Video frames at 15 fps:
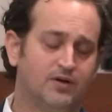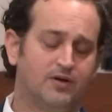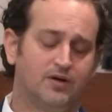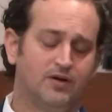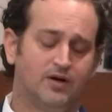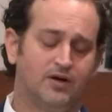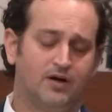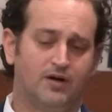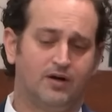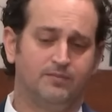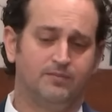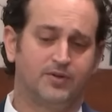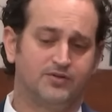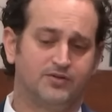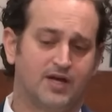
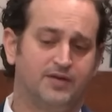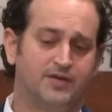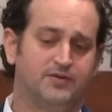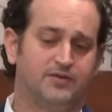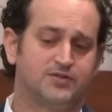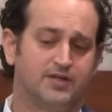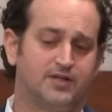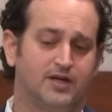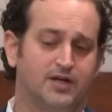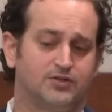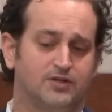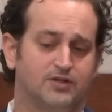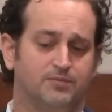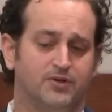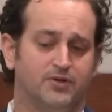because I had this
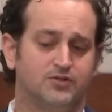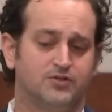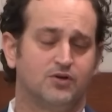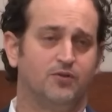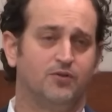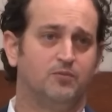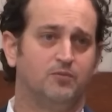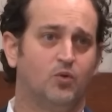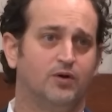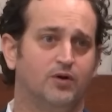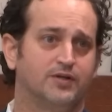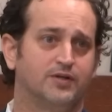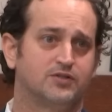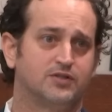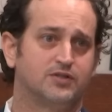connection at a place called the
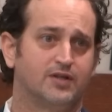Moorings